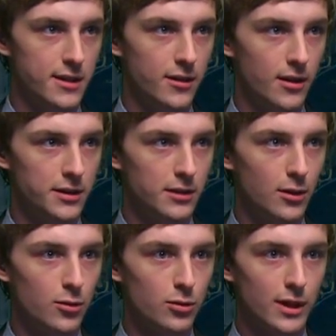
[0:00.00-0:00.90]
here on the
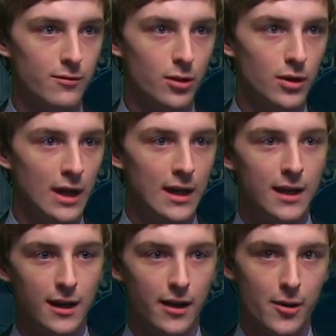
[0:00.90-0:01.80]
local level,
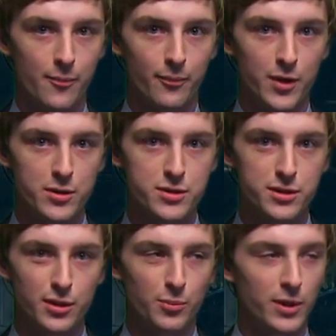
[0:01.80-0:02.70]
um, there's
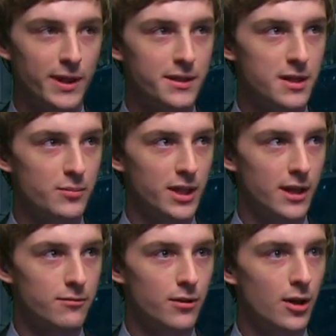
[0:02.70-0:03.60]
still plenty of time to
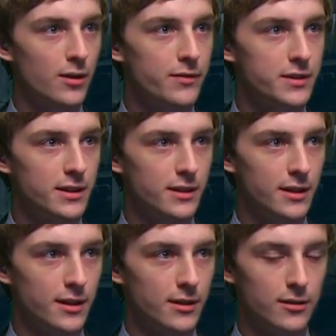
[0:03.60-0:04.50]
get involved and
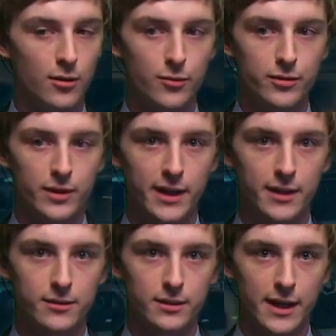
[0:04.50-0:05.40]
uh,
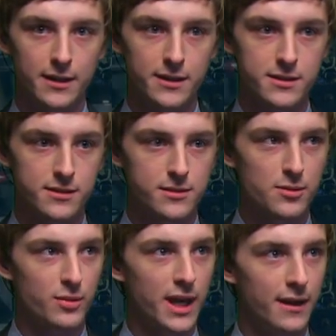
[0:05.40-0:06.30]
hopefully land us
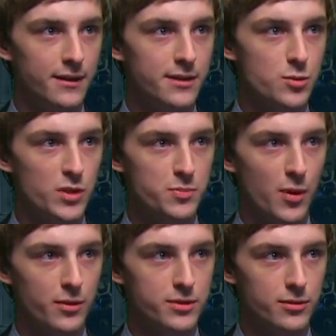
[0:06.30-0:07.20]
some candidates. We
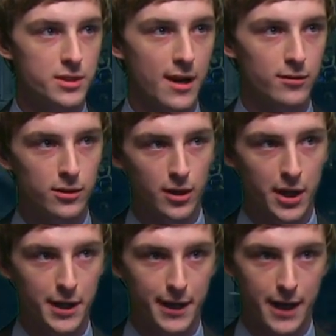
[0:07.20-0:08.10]
spoke to town clerk
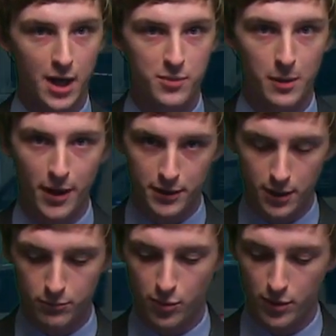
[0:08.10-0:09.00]
Annette Cappy about the
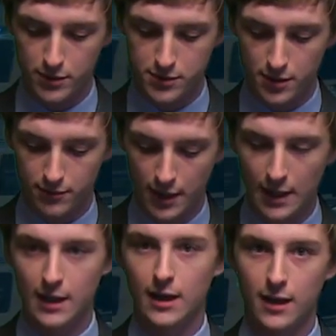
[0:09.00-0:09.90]
importance of
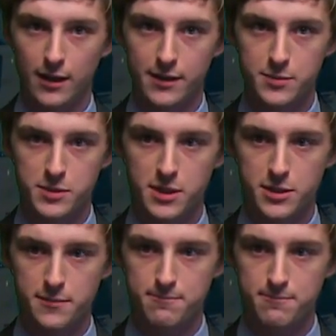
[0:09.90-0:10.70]
uh, this position.